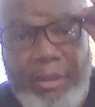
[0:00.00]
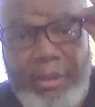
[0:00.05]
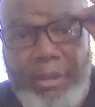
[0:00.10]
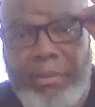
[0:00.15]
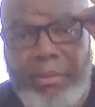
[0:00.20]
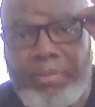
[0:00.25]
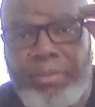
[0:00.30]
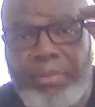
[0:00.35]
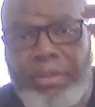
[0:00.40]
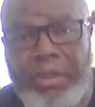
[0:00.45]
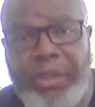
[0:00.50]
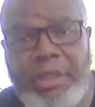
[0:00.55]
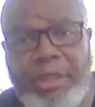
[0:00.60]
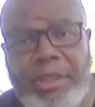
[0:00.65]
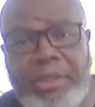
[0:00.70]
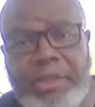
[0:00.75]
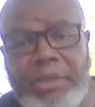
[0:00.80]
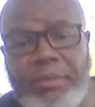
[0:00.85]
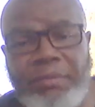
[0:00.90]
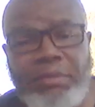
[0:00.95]
I
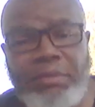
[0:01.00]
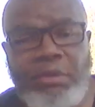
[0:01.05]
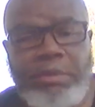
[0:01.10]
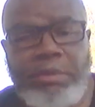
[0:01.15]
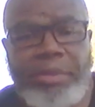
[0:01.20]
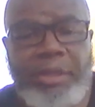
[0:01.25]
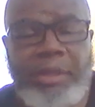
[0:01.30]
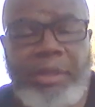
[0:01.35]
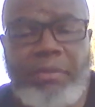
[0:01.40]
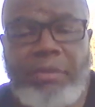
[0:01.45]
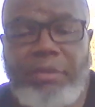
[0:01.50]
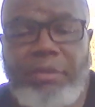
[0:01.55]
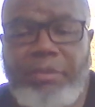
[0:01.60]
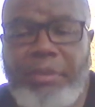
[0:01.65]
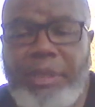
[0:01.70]
appreciate you for being with